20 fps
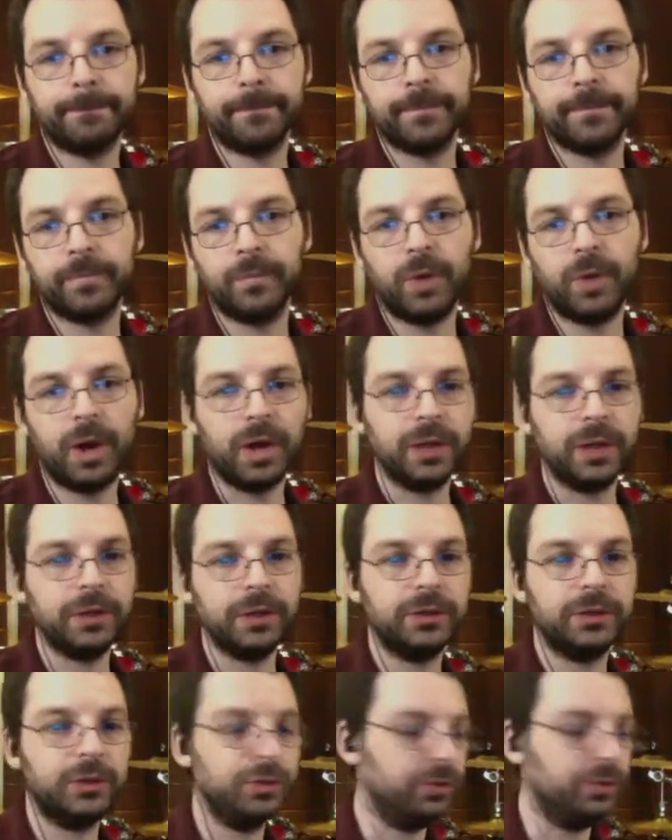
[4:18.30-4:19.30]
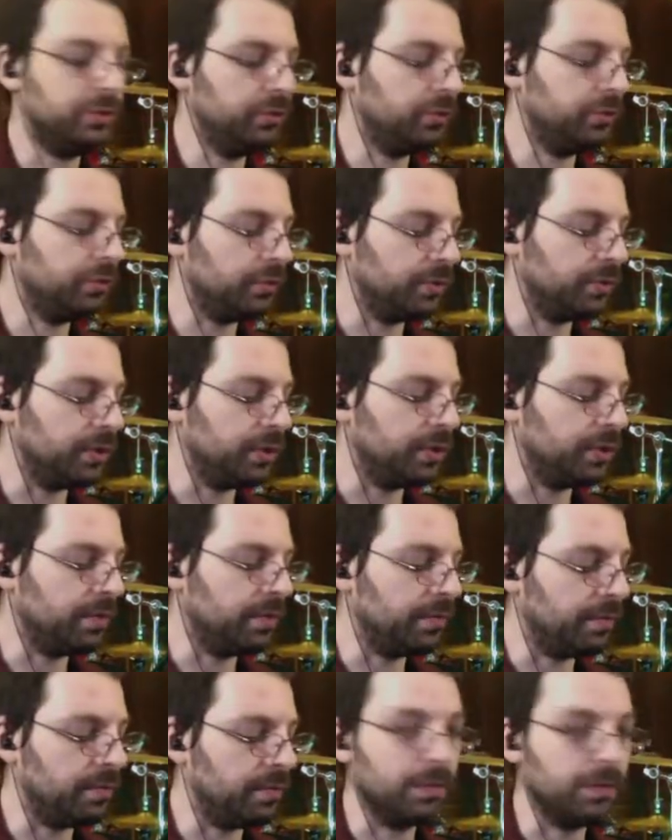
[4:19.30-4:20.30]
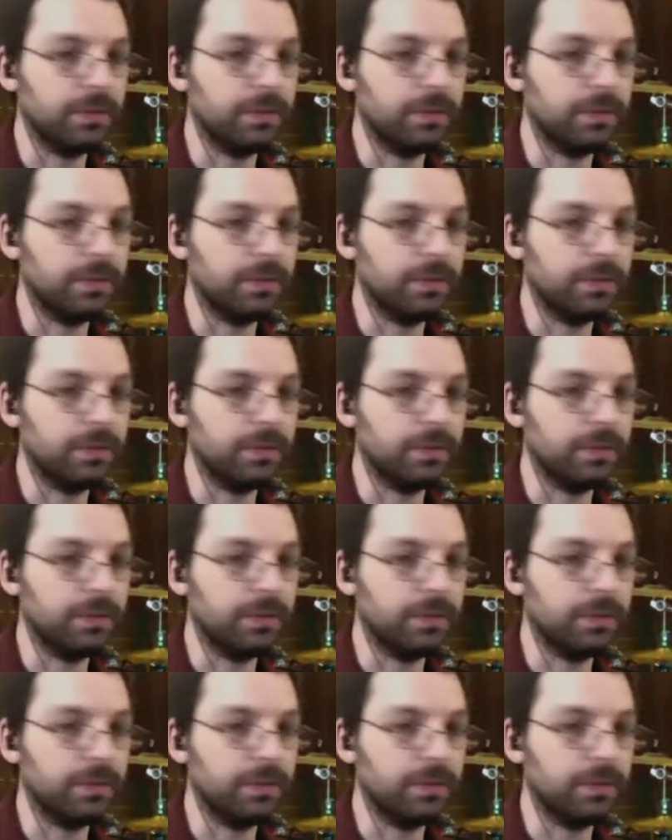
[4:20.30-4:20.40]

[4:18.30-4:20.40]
1, 2, 3, 4.